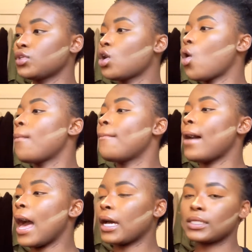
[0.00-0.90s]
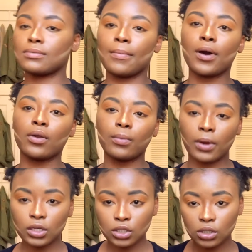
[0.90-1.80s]
going back to my powder
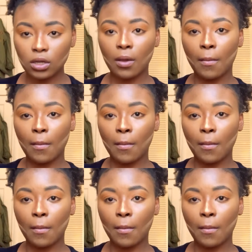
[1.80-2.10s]
brush.